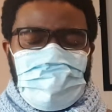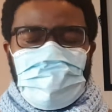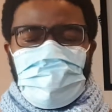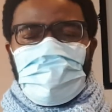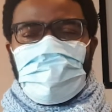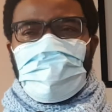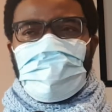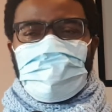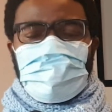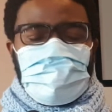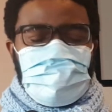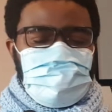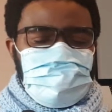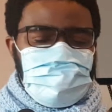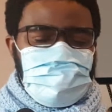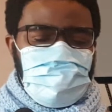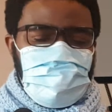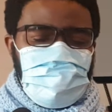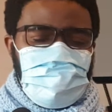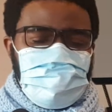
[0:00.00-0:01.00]
And it
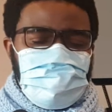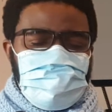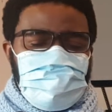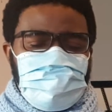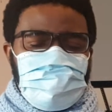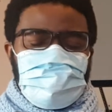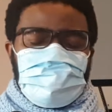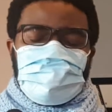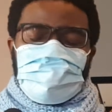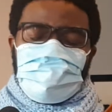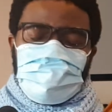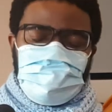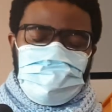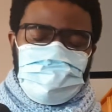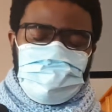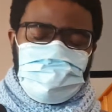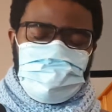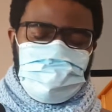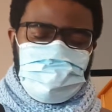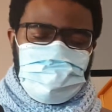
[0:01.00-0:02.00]
is these
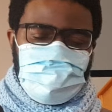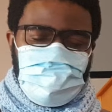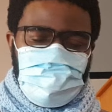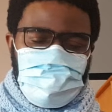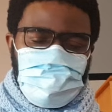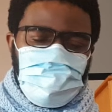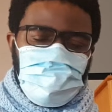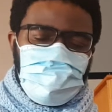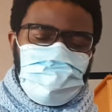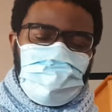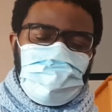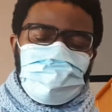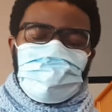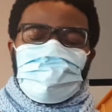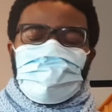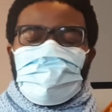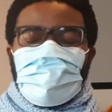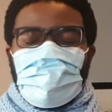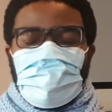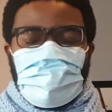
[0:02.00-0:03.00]
conditions that put our
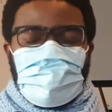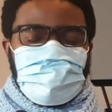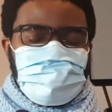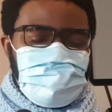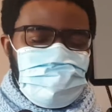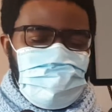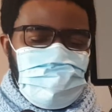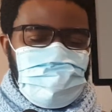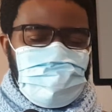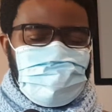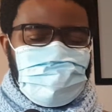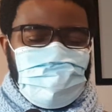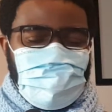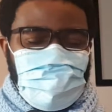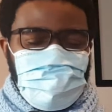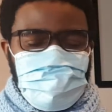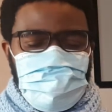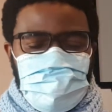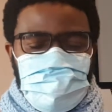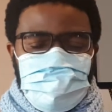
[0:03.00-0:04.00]
lives and
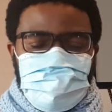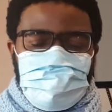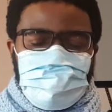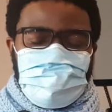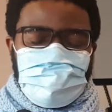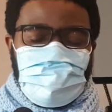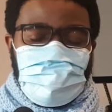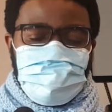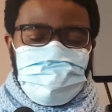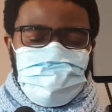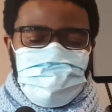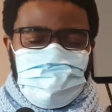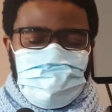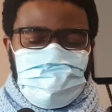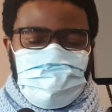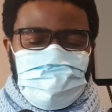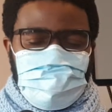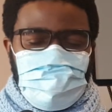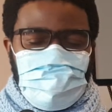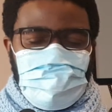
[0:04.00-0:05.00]
livelihoods at
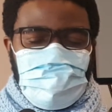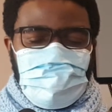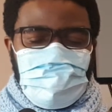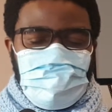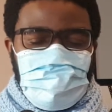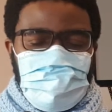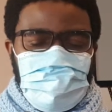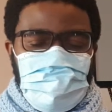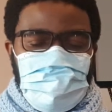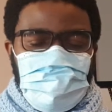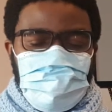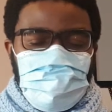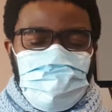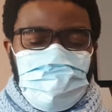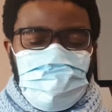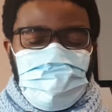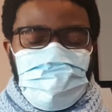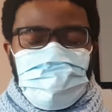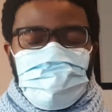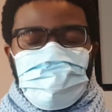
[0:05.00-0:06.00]
risk,
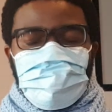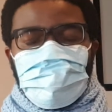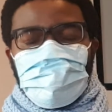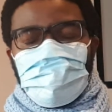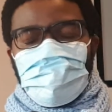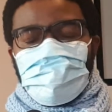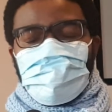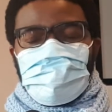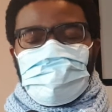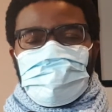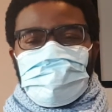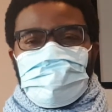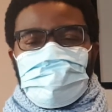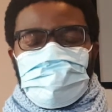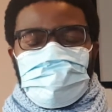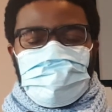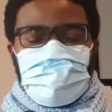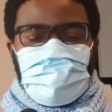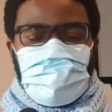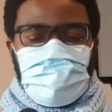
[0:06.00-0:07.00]
but they have
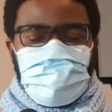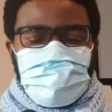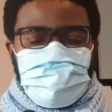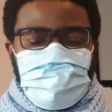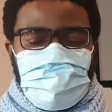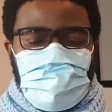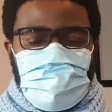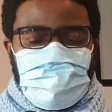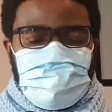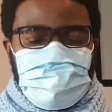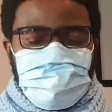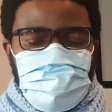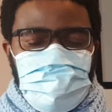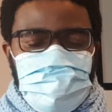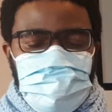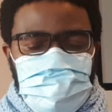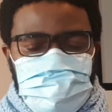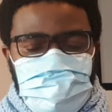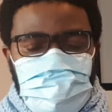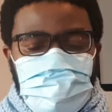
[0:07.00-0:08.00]
further galvanized me
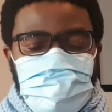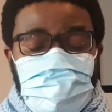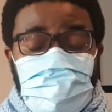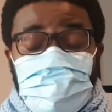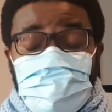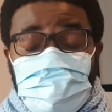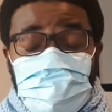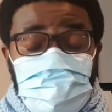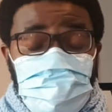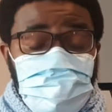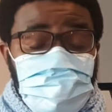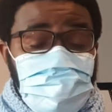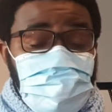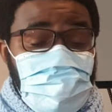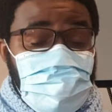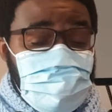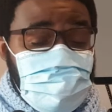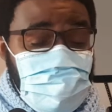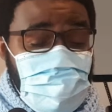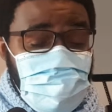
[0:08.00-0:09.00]
to speak my truth
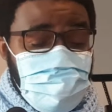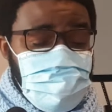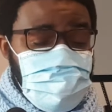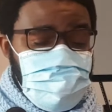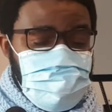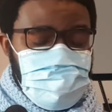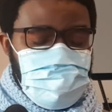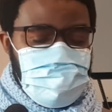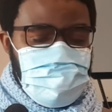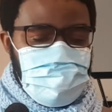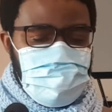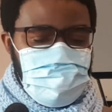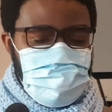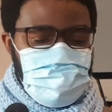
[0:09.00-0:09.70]
and louder